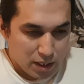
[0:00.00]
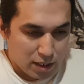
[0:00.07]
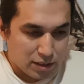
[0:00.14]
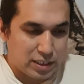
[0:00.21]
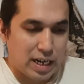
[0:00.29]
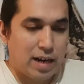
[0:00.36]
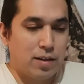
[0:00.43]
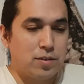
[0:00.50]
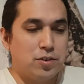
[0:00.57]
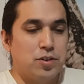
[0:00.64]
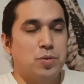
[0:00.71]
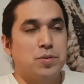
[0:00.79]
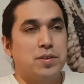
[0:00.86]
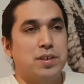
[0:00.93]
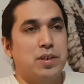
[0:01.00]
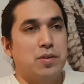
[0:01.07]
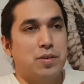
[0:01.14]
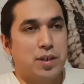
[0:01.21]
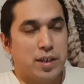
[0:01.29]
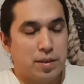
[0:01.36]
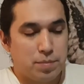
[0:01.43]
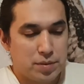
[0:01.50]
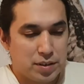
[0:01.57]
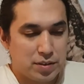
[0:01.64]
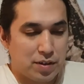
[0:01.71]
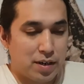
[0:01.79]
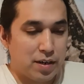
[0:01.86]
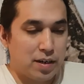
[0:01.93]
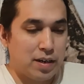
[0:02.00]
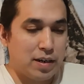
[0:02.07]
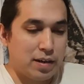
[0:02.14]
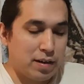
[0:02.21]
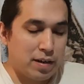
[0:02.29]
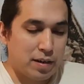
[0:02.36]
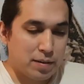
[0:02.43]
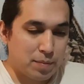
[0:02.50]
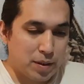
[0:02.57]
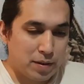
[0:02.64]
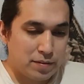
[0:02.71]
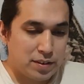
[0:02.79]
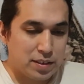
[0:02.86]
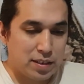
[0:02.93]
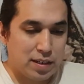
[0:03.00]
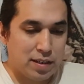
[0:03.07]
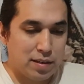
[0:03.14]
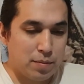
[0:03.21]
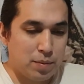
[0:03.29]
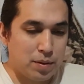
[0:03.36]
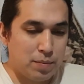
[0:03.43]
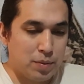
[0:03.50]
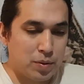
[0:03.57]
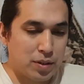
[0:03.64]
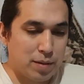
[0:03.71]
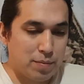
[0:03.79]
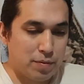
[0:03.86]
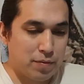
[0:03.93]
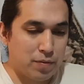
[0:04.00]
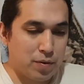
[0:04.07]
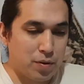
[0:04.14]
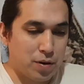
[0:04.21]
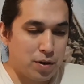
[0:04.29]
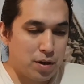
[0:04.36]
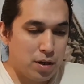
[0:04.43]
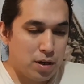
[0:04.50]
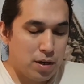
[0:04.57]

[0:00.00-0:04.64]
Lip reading: challenge those stereotypes, right? And I said a little bit about that before.